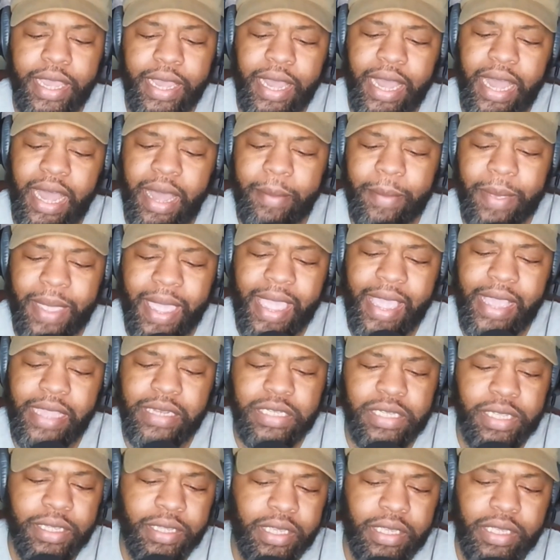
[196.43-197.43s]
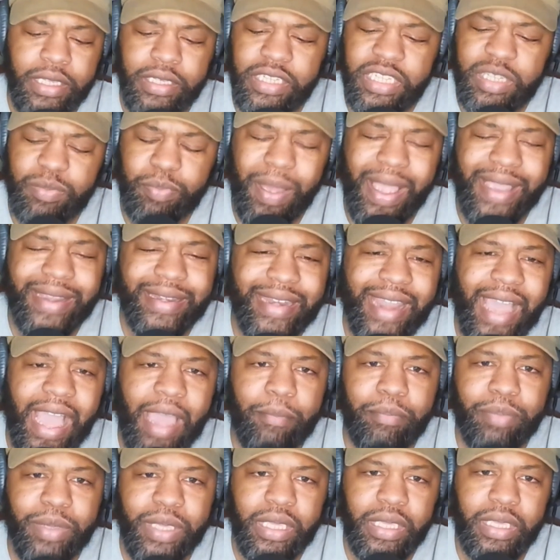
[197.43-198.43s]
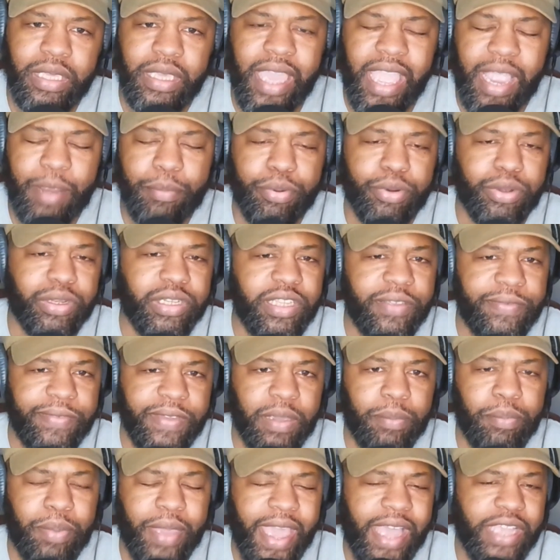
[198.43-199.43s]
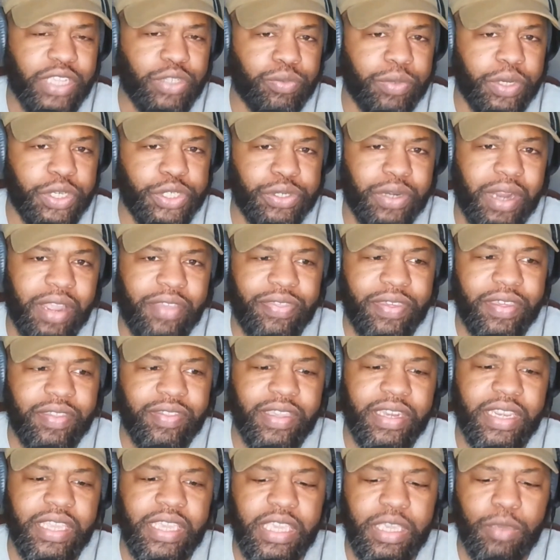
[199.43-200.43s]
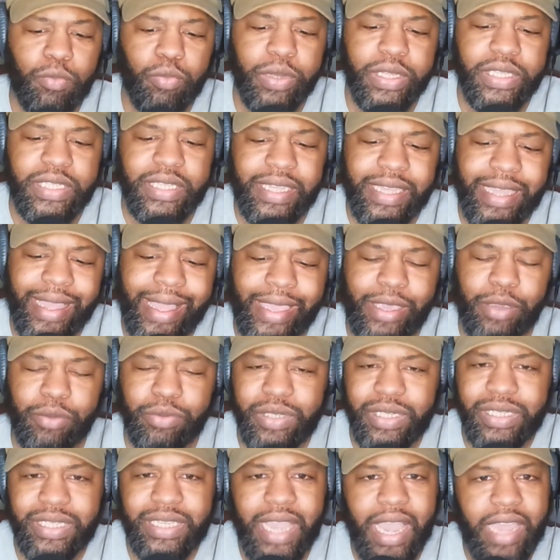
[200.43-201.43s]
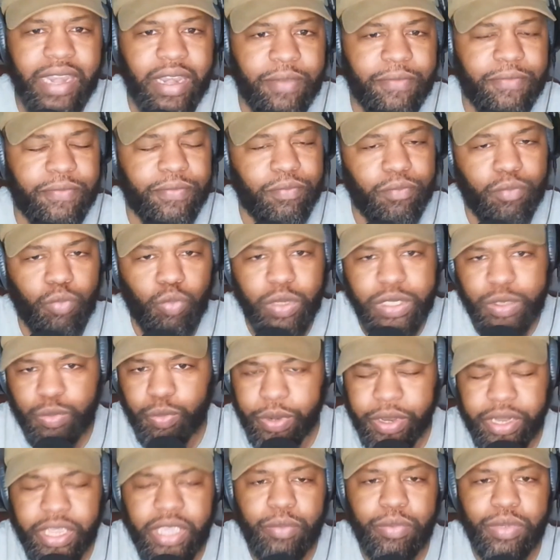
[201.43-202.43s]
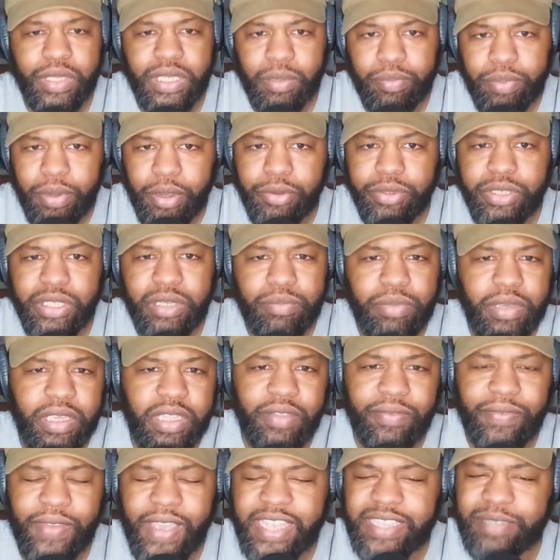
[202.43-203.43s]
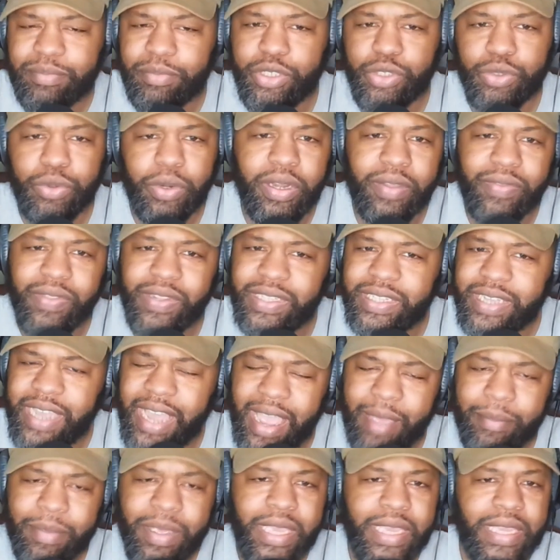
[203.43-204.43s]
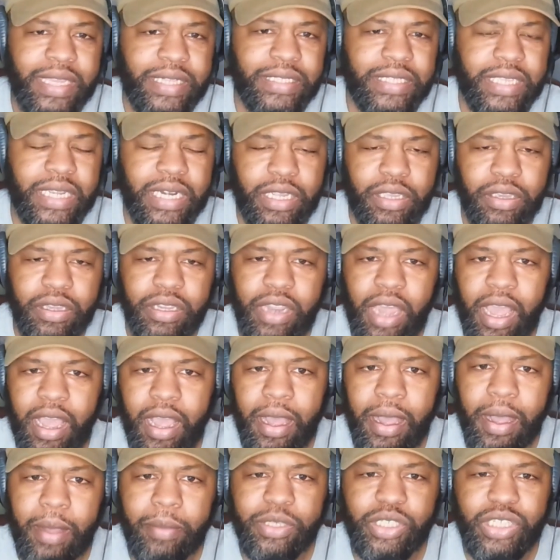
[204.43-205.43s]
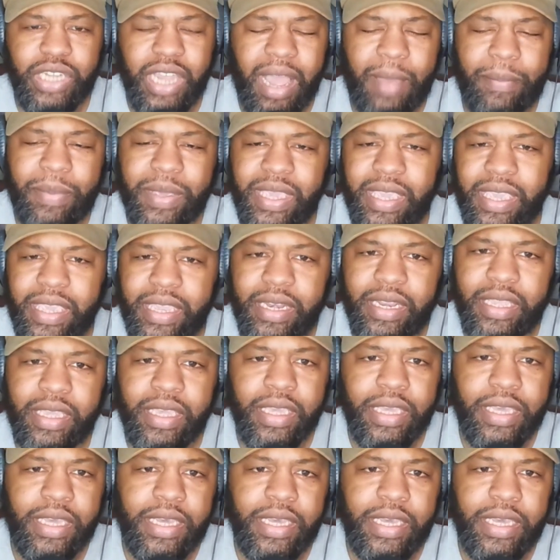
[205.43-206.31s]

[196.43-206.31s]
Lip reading: And despite not being a prolific pass rusher, I think that he was a guy who just kind of was where he was supposed to be the vast majority of the time, did a good job in